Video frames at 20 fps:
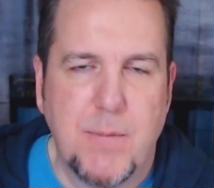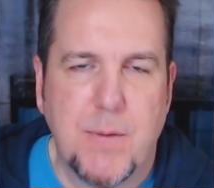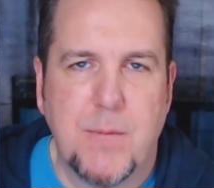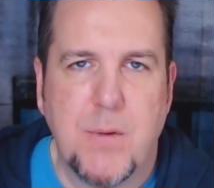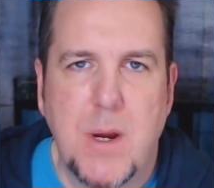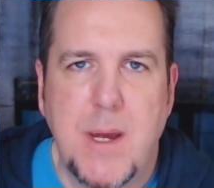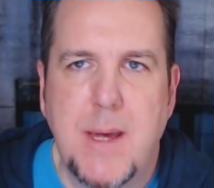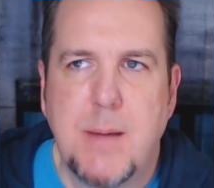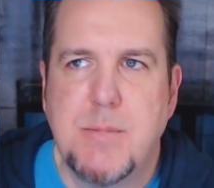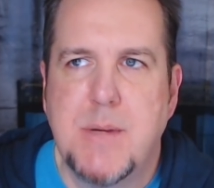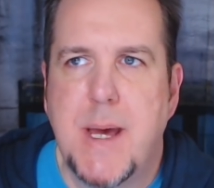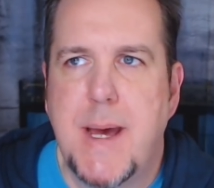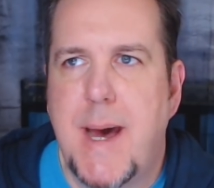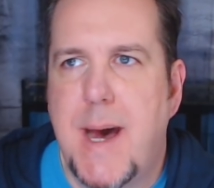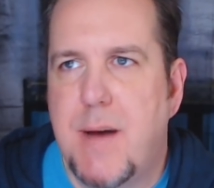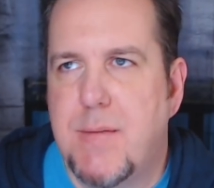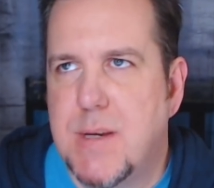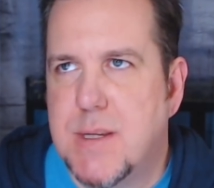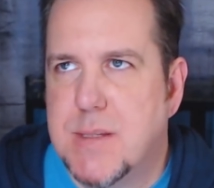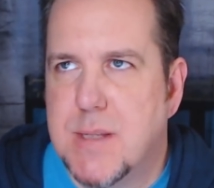For him to
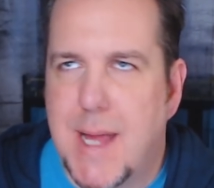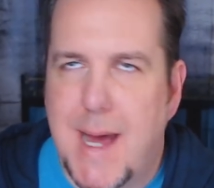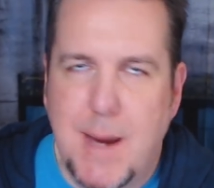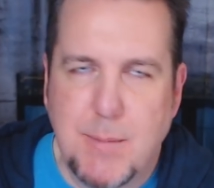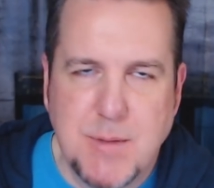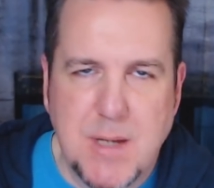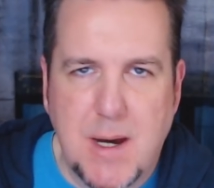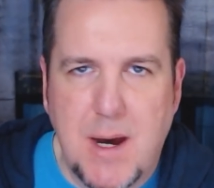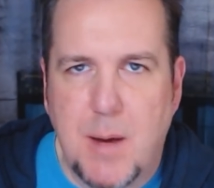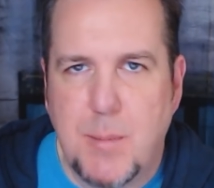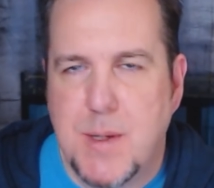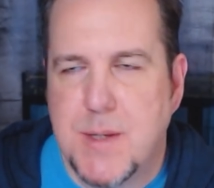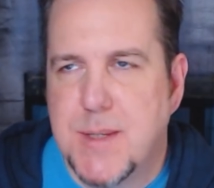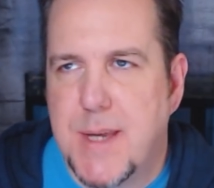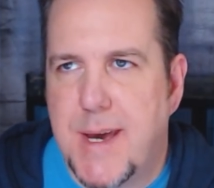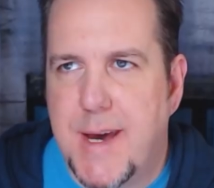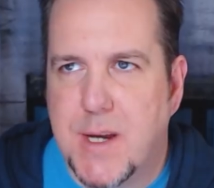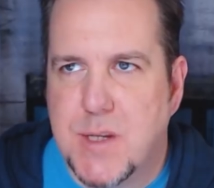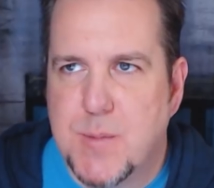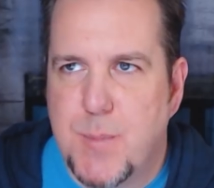have his laptop, his
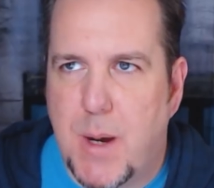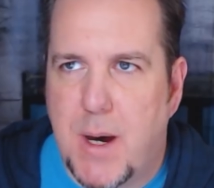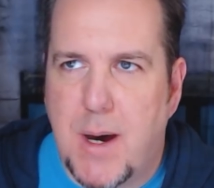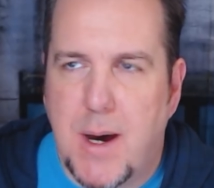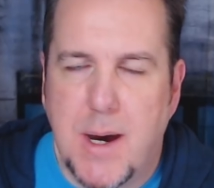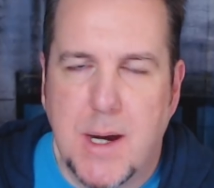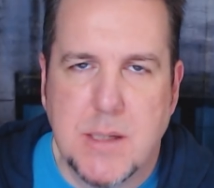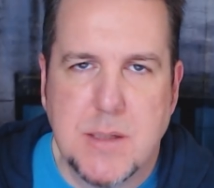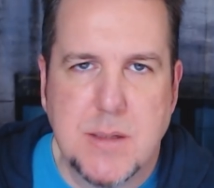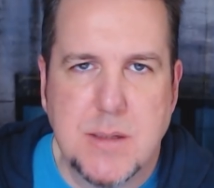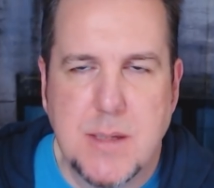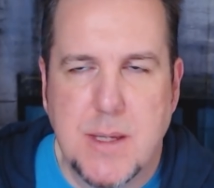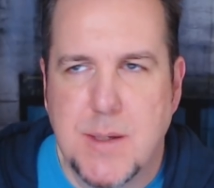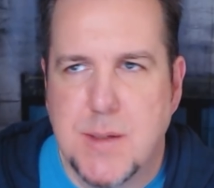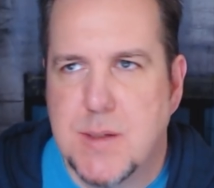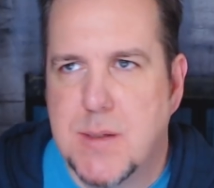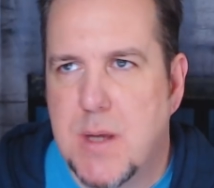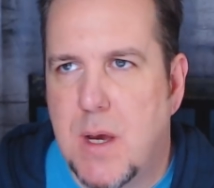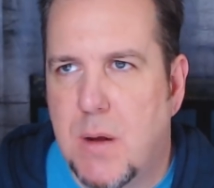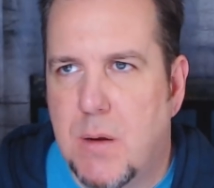Xbox,
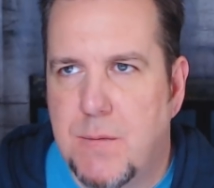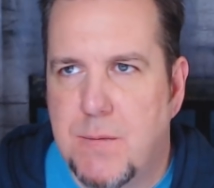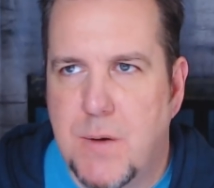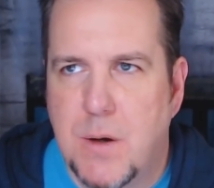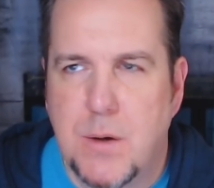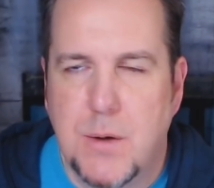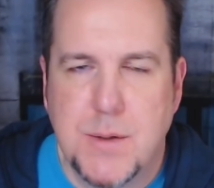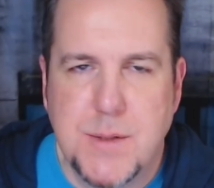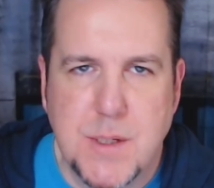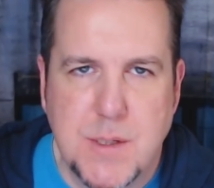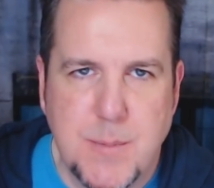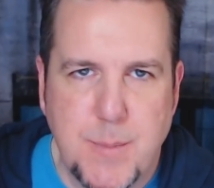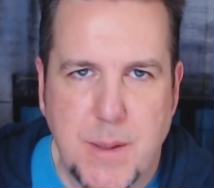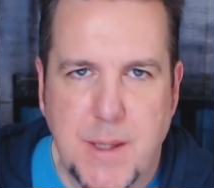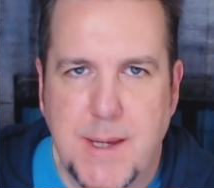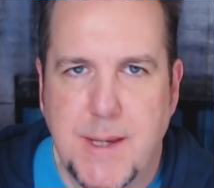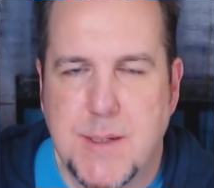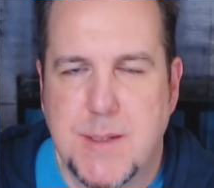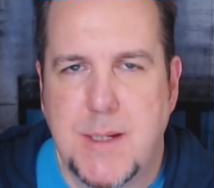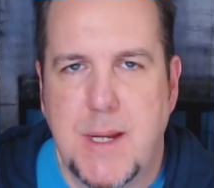his cell phones, his
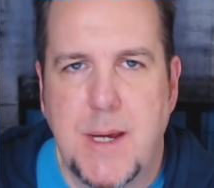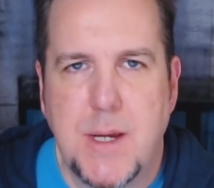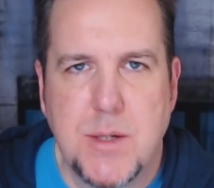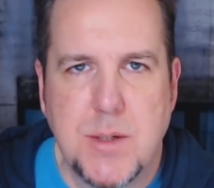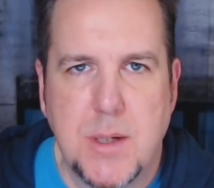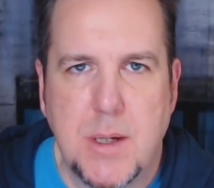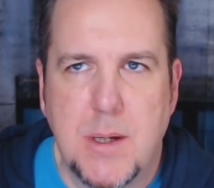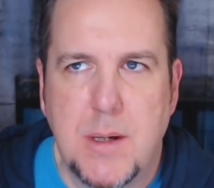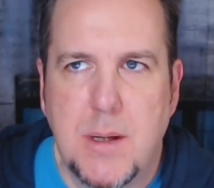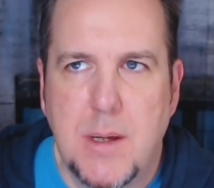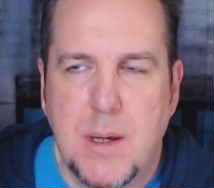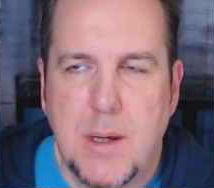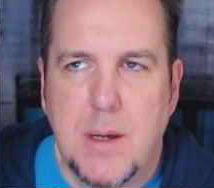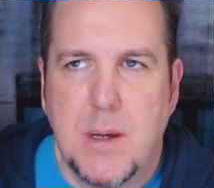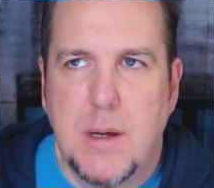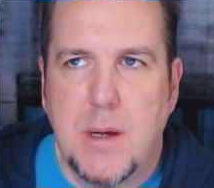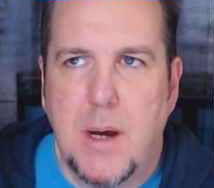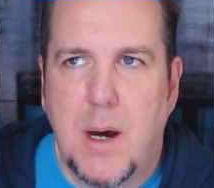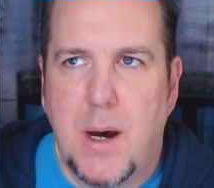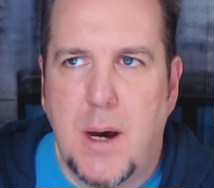PlayStation,
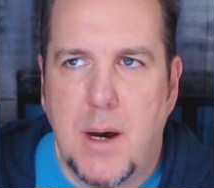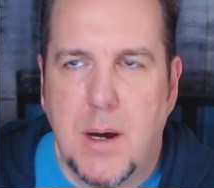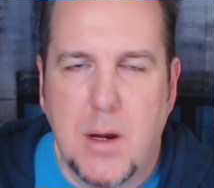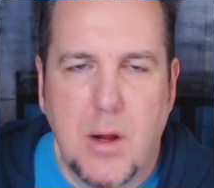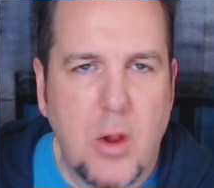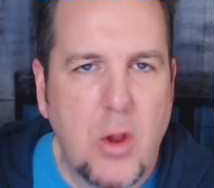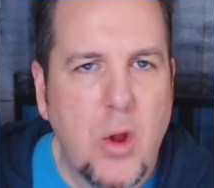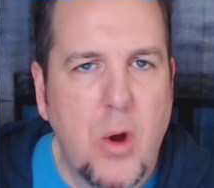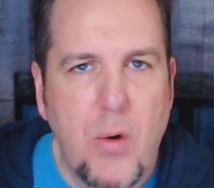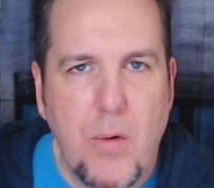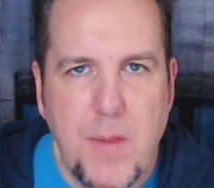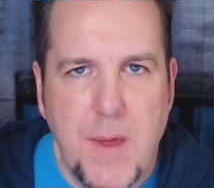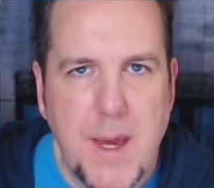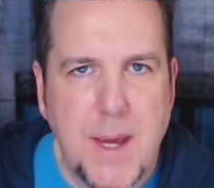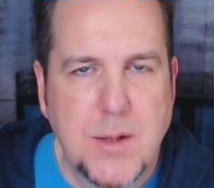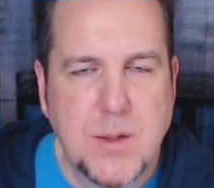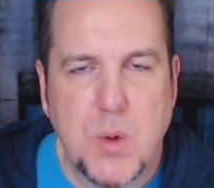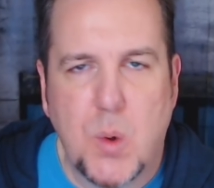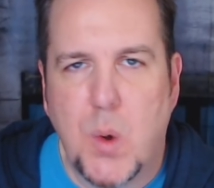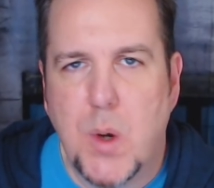uh,
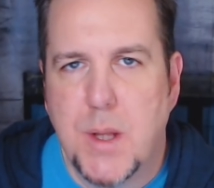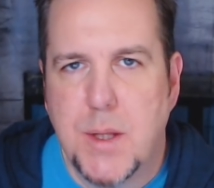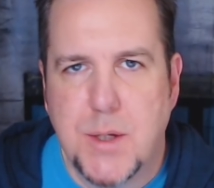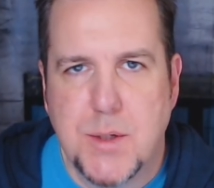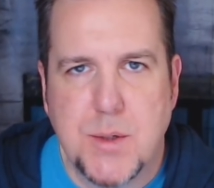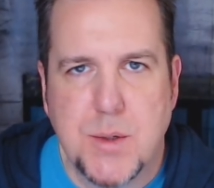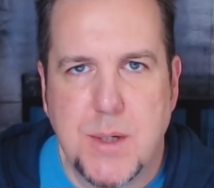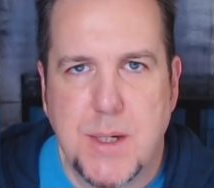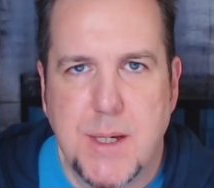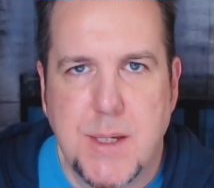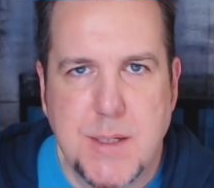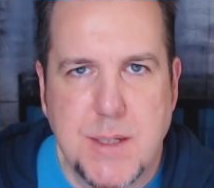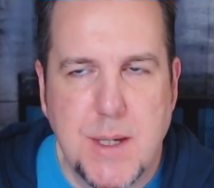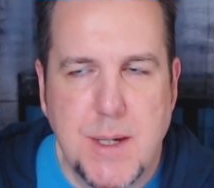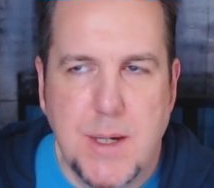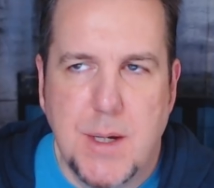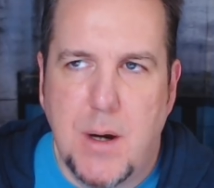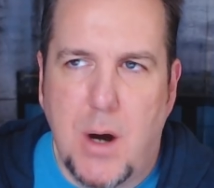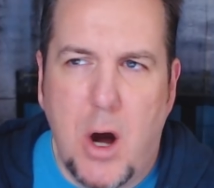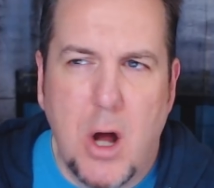clothing, toiletries,
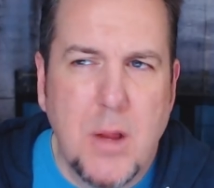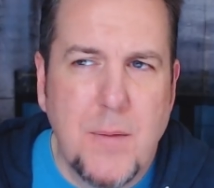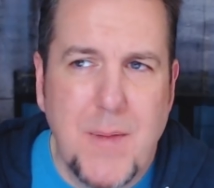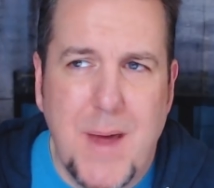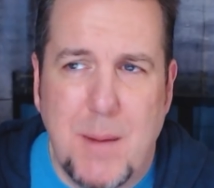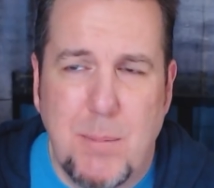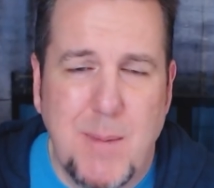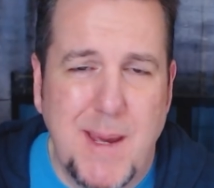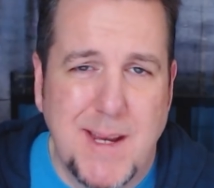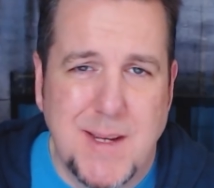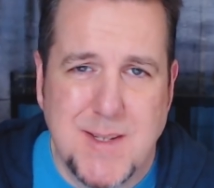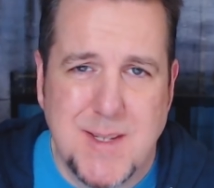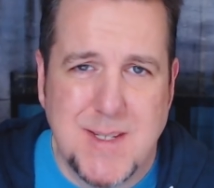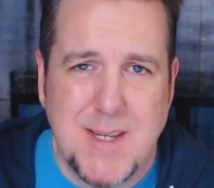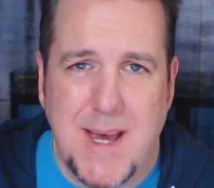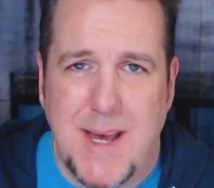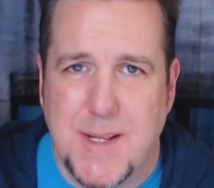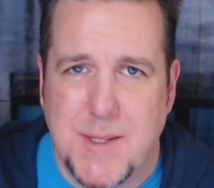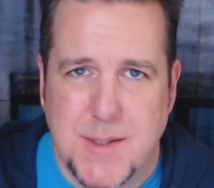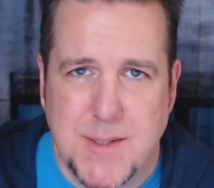all of that makes
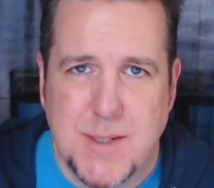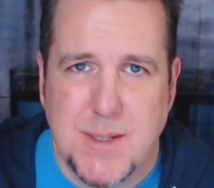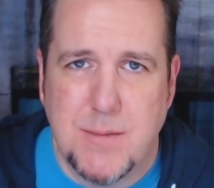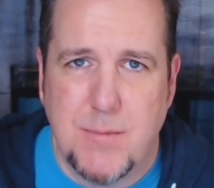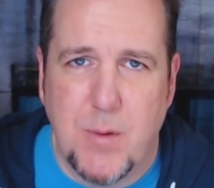sense.